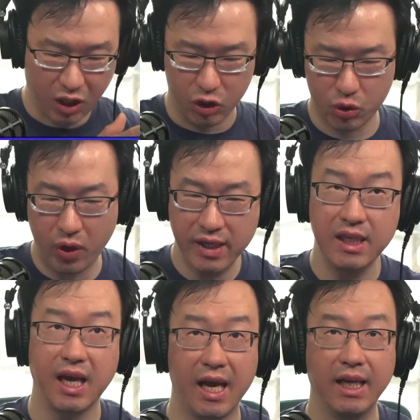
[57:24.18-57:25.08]
$20
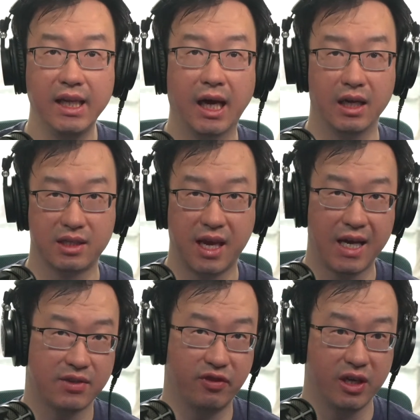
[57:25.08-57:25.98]
to $80
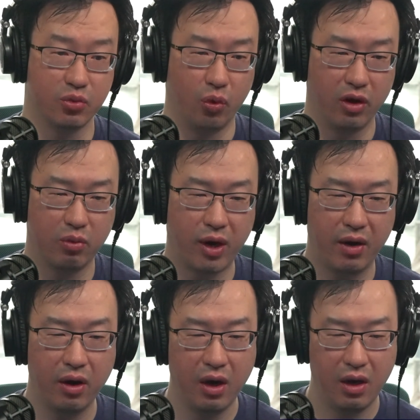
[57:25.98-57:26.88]
gas fee is worthwhile.
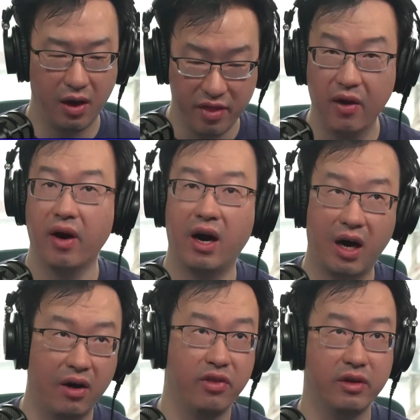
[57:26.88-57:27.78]
And there are
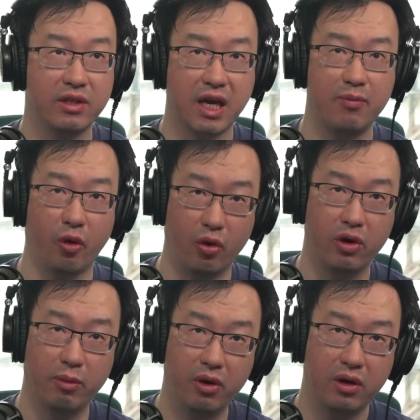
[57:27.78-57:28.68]
other type of order
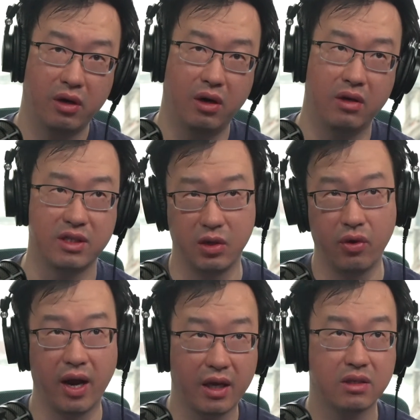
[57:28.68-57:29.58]
book.
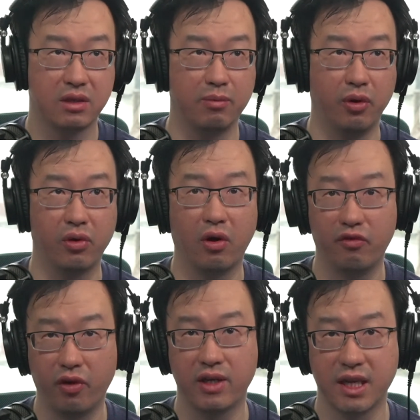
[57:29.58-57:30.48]
0x protocol,
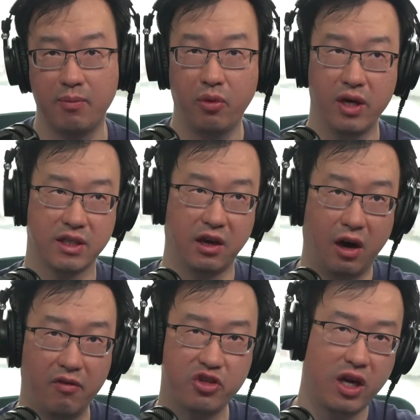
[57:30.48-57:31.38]
for example, has an
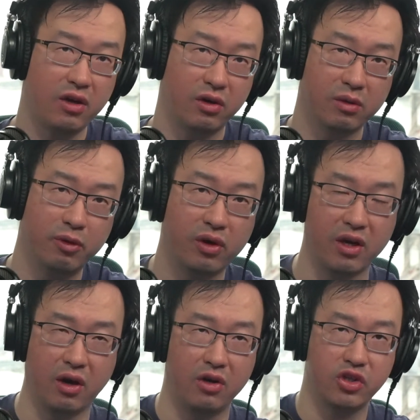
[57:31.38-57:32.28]
off-chain order book and
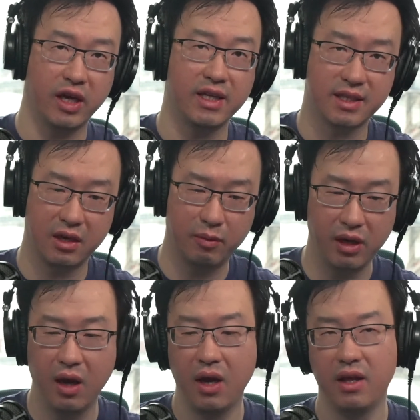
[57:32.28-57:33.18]
on-chain settlement.
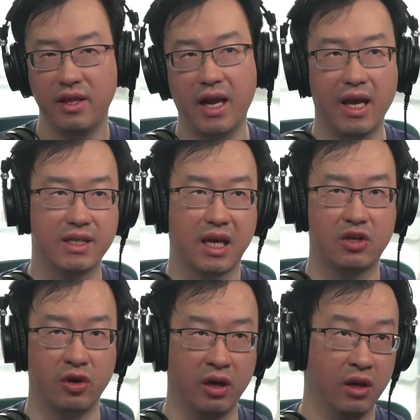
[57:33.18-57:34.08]
That is
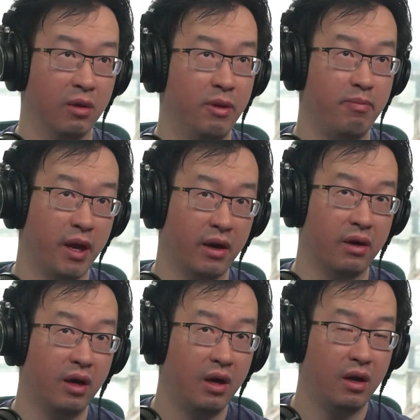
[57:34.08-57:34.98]
actually a little bit better.
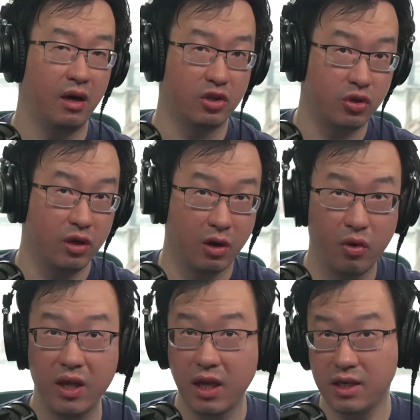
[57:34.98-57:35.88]
To the
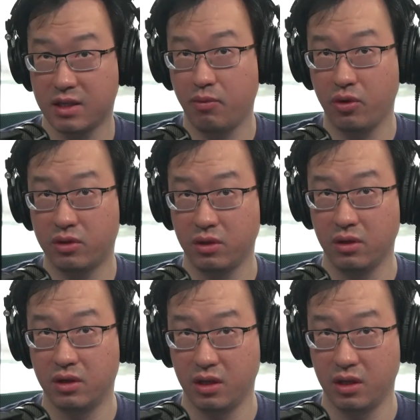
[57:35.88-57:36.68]
degree that you support the